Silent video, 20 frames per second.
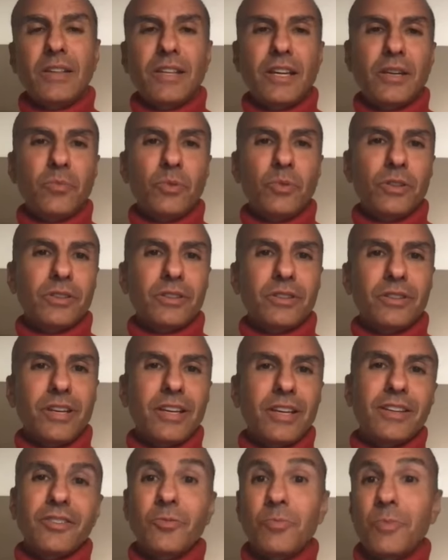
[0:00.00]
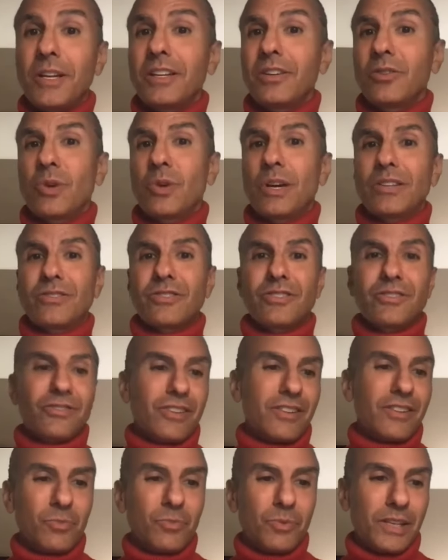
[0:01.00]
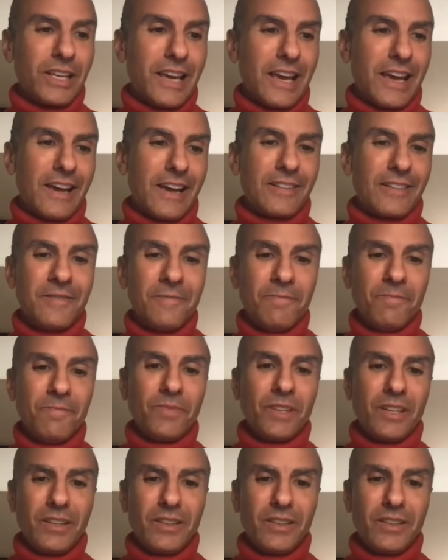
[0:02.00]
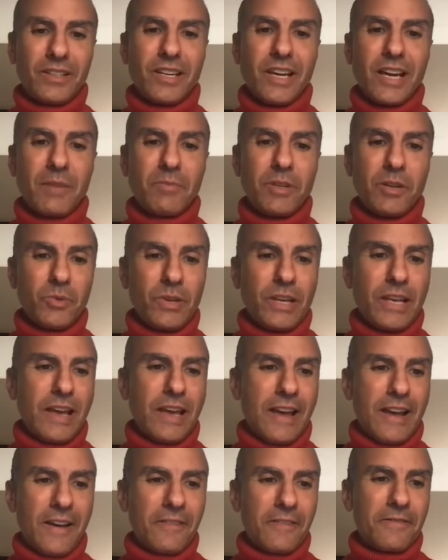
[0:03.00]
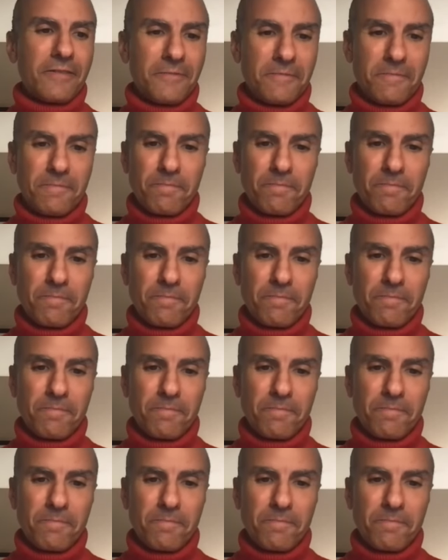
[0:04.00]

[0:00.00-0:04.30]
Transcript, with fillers: and then we'll take as many questions as we can in the time that we have.